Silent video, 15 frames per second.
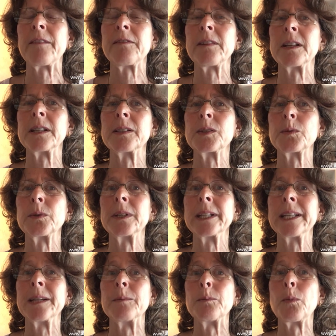feel is
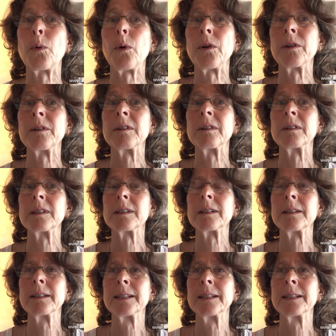really important.